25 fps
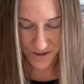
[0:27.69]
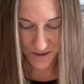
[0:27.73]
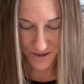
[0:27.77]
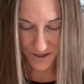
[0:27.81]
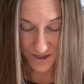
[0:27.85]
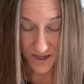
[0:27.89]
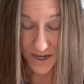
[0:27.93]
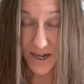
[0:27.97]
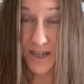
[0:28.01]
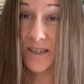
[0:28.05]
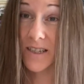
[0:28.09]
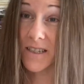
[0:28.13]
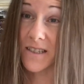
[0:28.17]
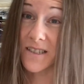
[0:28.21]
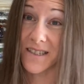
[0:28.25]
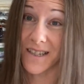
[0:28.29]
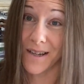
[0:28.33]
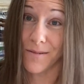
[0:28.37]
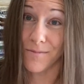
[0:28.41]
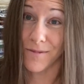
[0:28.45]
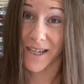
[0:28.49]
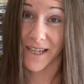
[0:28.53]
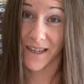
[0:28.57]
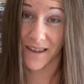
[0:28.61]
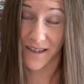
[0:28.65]
And then
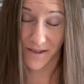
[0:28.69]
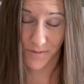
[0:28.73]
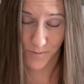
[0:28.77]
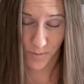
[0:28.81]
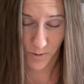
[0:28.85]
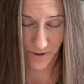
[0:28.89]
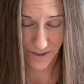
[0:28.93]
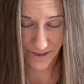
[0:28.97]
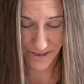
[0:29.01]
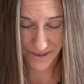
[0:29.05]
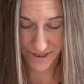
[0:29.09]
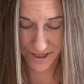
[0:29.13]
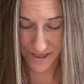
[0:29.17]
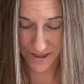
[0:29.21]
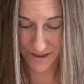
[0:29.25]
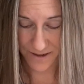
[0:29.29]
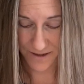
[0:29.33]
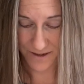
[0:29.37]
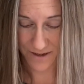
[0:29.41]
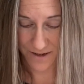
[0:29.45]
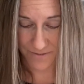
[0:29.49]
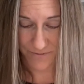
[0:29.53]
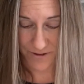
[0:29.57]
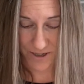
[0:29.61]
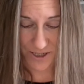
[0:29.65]
some like this poinsettia
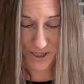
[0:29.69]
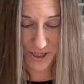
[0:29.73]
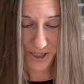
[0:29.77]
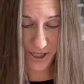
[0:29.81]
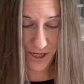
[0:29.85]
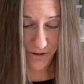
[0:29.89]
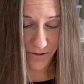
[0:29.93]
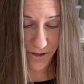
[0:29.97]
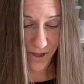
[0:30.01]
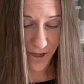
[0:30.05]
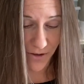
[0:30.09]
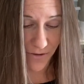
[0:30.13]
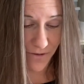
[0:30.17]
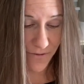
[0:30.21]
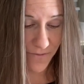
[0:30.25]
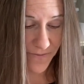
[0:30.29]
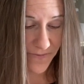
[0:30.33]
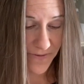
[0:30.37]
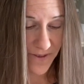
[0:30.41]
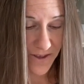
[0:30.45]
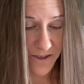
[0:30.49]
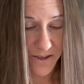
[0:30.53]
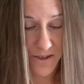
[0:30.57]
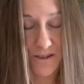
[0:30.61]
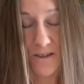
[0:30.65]
that I want to show you
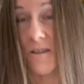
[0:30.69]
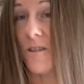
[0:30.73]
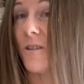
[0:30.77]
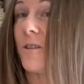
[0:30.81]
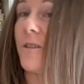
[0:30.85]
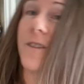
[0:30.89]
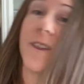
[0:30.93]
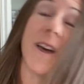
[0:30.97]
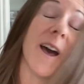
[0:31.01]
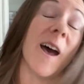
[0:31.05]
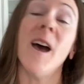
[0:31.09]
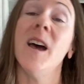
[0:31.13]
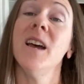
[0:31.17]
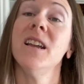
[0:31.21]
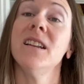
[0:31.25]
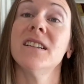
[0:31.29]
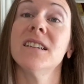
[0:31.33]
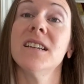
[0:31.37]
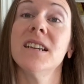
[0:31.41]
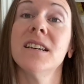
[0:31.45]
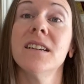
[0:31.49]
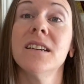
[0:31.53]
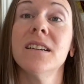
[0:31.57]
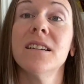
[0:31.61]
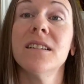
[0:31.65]
that
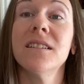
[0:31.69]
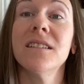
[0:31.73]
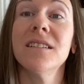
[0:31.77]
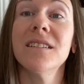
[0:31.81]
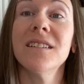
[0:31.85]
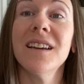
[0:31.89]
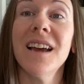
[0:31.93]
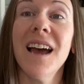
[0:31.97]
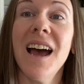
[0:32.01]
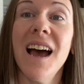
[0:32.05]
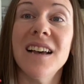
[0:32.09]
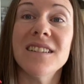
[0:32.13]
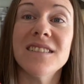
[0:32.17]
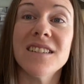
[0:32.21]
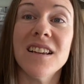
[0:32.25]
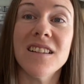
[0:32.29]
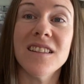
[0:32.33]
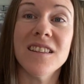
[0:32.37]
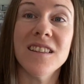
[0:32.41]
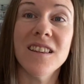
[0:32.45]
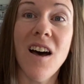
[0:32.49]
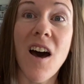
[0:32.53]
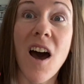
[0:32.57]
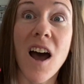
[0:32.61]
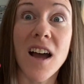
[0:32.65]
has a
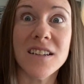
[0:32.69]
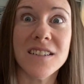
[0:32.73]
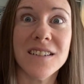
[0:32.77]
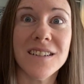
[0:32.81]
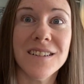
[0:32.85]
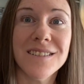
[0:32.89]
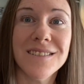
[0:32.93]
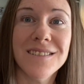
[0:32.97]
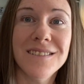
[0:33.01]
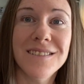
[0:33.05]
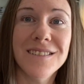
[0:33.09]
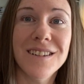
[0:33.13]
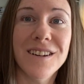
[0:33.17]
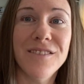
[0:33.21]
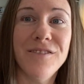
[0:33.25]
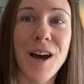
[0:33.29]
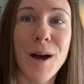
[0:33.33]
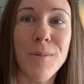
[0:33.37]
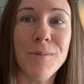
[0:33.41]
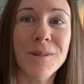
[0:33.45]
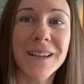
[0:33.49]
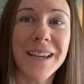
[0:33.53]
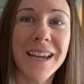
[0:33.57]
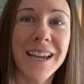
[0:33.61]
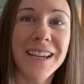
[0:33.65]
lot of
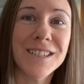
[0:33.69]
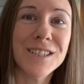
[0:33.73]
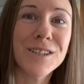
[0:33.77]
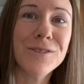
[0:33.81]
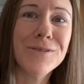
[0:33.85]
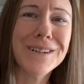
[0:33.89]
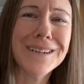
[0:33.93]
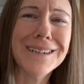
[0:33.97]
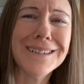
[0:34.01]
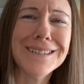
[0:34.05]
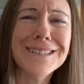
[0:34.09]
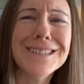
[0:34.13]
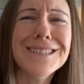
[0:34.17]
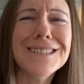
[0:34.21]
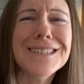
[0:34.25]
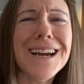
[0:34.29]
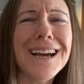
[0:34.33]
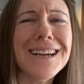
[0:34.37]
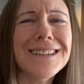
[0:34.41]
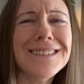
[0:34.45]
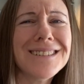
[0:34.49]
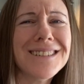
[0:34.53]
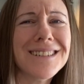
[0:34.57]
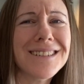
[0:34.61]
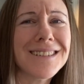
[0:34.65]
applique to it and
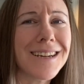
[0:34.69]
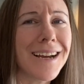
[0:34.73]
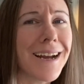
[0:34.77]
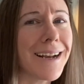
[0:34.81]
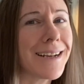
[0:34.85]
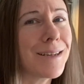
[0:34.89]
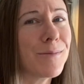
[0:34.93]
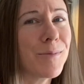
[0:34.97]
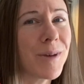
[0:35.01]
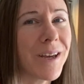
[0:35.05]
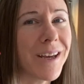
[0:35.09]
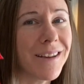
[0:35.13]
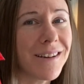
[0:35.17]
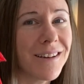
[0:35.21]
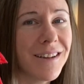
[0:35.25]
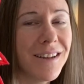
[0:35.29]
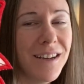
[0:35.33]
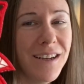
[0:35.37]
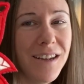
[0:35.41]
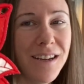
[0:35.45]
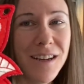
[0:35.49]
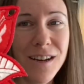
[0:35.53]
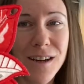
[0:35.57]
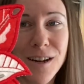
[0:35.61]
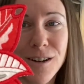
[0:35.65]
just a tiny bit
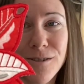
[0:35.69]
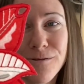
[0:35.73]
of